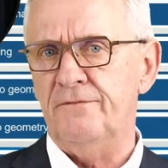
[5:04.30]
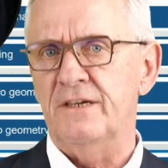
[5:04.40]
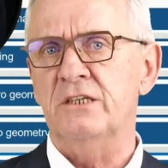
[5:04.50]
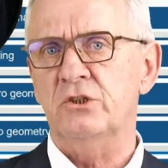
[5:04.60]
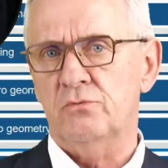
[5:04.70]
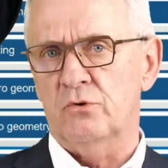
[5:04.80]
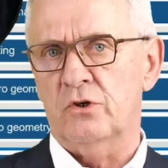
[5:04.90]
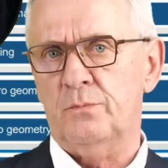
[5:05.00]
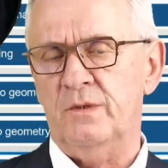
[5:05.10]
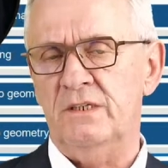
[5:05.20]
finished
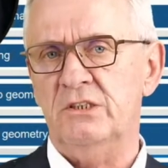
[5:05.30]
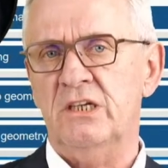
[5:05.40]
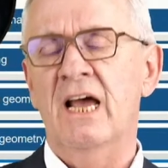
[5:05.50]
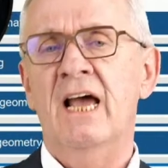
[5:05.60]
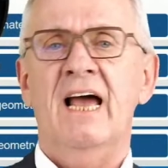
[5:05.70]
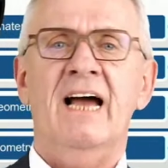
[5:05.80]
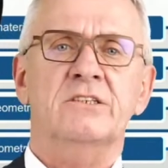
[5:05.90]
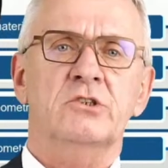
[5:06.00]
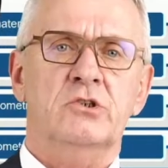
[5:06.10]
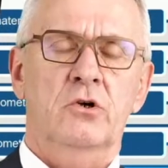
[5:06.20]
workpiece
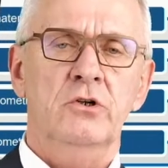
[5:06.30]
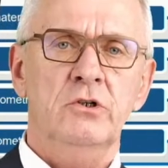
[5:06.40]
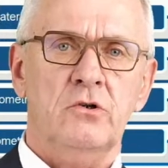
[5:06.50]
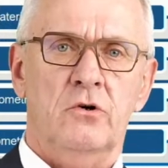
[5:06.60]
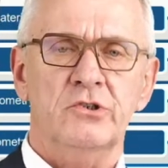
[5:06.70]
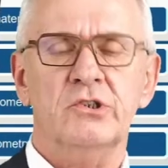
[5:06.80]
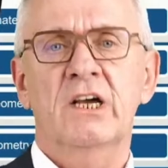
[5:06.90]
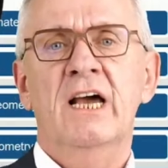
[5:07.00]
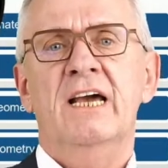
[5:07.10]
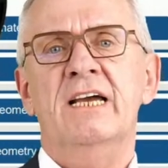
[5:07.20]
at a certain cost
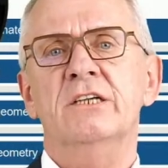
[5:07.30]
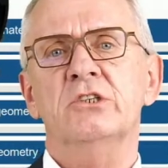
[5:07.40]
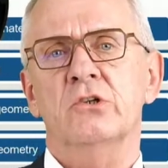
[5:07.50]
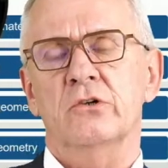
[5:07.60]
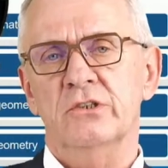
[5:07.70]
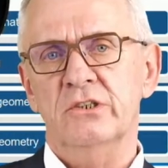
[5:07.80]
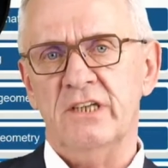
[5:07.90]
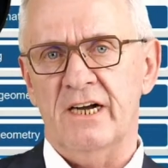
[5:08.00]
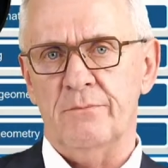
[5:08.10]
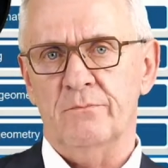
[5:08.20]
in a certain
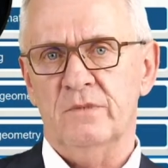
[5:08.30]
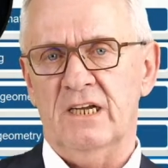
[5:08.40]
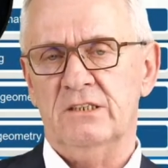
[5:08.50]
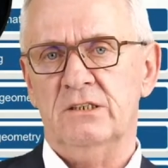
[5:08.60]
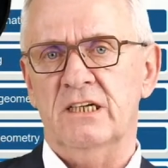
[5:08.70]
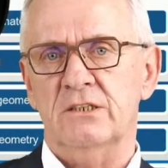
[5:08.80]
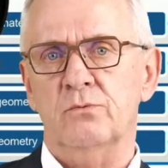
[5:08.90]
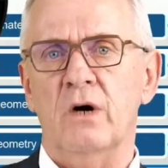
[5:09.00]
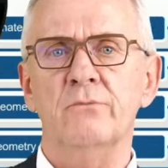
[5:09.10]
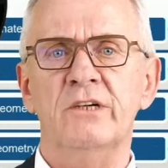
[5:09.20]
time.
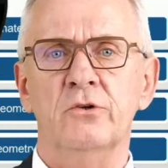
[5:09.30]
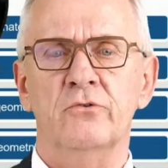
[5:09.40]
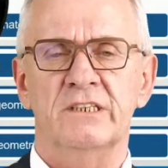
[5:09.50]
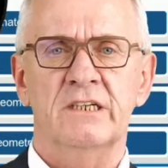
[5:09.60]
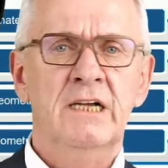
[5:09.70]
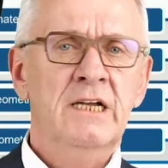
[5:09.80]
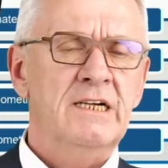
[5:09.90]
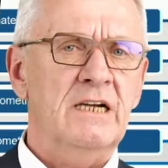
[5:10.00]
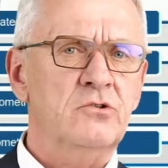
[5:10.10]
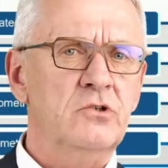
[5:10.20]
That's why we do it.
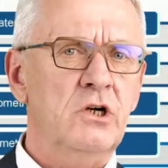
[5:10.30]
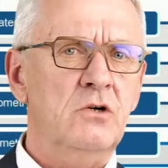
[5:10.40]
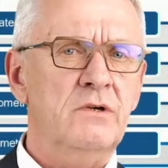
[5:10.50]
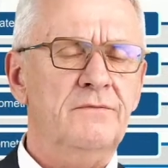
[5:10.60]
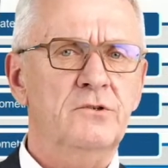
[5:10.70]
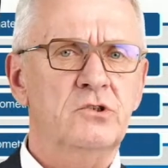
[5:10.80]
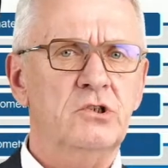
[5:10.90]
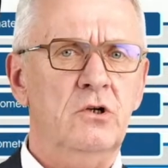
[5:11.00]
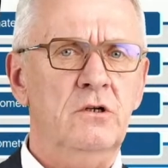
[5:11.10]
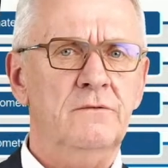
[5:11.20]
Now, to know if you
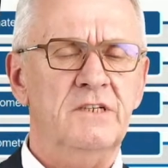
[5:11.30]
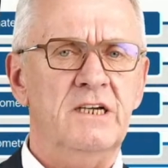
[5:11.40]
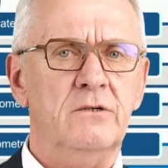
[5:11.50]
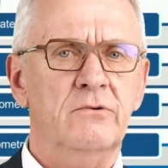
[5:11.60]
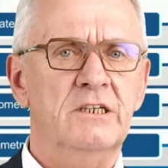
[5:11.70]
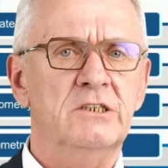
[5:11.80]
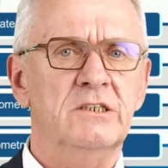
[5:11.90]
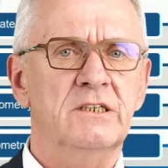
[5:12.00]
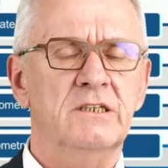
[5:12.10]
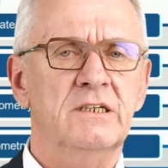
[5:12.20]
solve the
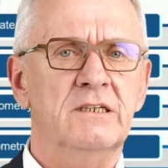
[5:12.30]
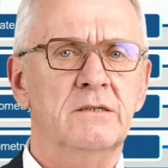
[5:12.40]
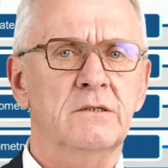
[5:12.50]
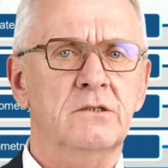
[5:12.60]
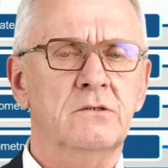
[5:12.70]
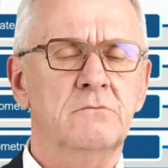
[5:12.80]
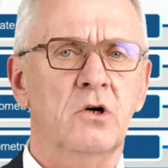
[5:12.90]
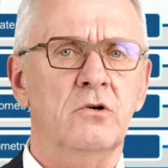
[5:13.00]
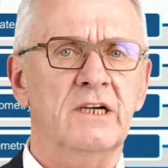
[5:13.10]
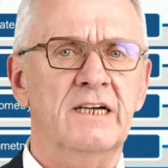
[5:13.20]
equation in a
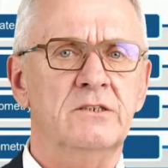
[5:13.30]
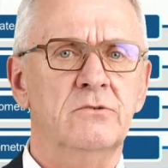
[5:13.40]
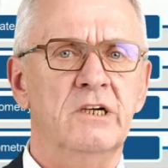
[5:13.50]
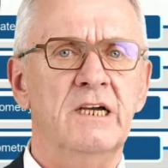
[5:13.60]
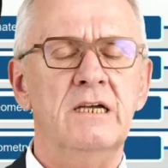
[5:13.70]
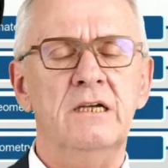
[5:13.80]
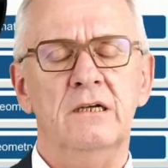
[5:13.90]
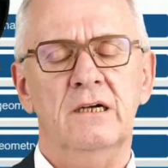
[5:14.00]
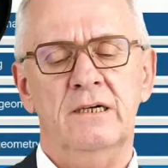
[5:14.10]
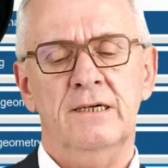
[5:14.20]
correct
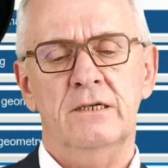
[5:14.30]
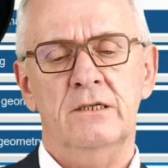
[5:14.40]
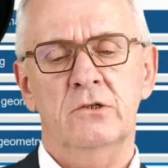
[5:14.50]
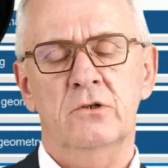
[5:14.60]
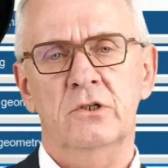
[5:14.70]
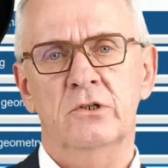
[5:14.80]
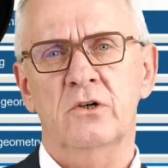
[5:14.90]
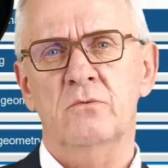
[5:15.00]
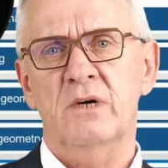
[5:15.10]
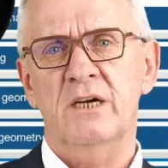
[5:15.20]
way, you
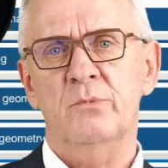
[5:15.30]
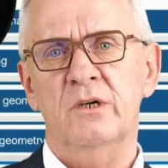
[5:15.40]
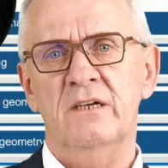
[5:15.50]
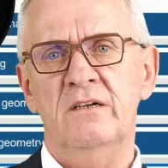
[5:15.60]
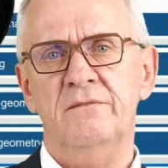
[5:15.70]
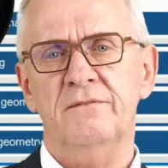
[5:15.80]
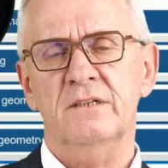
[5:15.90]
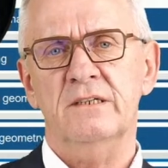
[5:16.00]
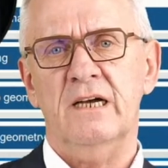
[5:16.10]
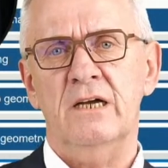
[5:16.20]
know my belief.
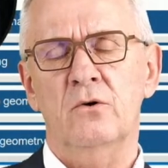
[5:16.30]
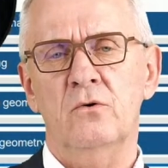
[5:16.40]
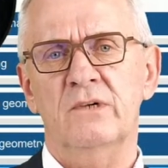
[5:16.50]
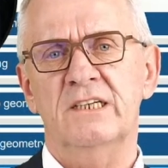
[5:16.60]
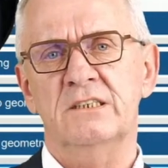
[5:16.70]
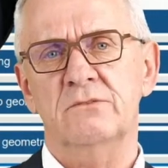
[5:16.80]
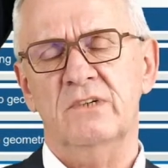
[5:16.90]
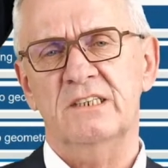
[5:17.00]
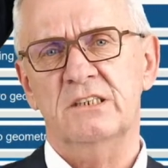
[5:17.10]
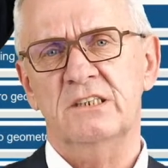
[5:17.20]
I always
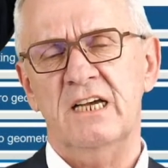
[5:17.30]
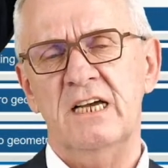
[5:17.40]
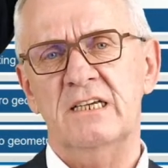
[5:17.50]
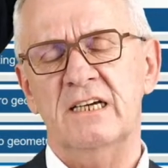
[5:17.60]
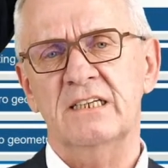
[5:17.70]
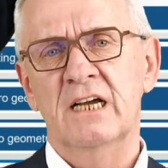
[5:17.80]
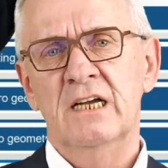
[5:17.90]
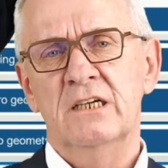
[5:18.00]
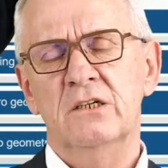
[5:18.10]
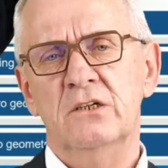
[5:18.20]
say that
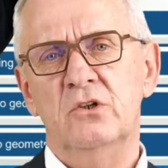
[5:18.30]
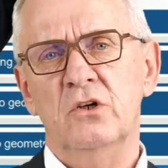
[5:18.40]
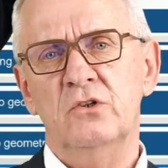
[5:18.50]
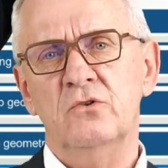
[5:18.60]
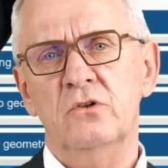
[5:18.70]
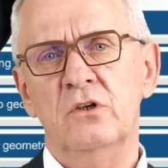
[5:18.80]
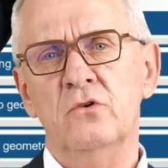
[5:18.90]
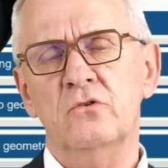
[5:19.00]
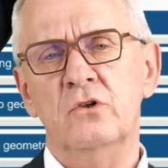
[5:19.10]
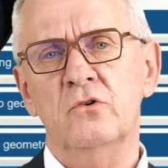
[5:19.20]

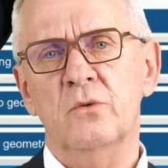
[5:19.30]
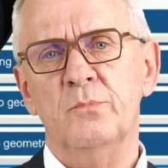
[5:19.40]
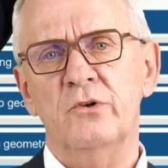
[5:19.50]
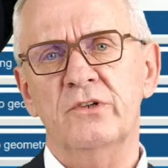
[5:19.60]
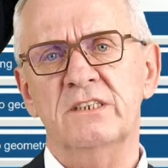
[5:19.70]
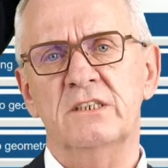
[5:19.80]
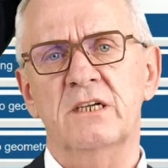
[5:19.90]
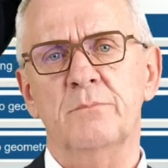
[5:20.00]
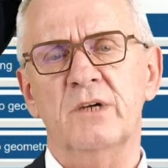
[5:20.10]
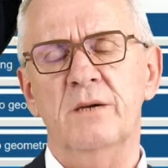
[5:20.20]
look upon this
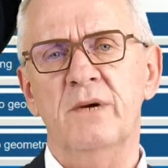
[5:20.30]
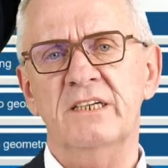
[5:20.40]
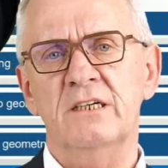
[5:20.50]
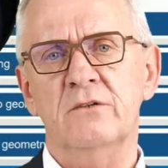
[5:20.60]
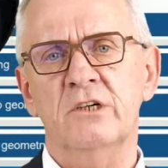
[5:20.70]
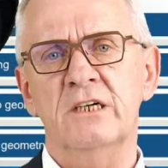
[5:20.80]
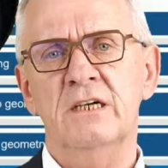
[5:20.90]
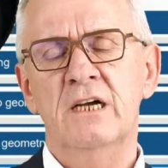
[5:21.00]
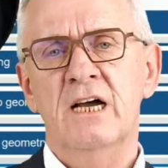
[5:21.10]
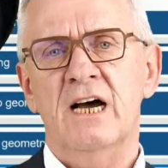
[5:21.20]
in a pragmatic
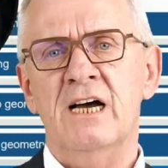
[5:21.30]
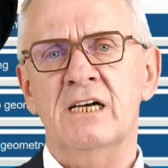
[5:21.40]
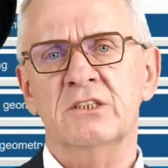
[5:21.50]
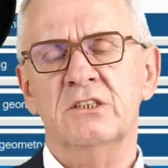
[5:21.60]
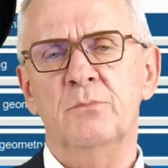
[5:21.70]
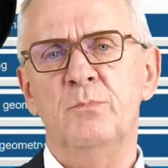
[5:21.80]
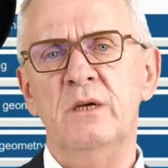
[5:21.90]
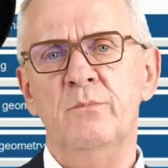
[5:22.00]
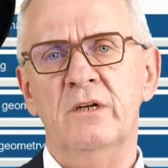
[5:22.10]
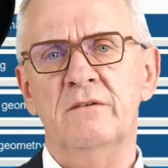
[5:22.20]
way. Ask the
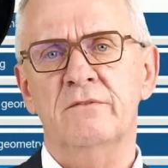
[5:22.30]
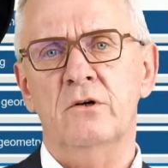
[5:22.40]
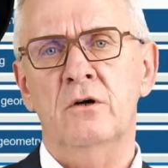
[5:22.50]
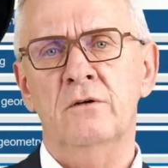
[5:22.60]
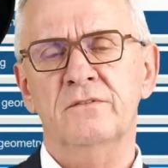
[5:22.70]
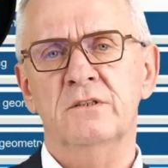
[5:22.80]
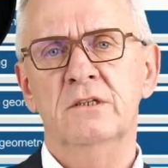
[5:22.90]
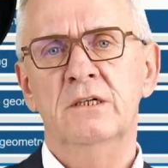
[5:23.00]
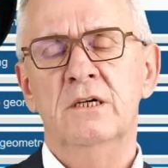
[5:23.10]
people involved,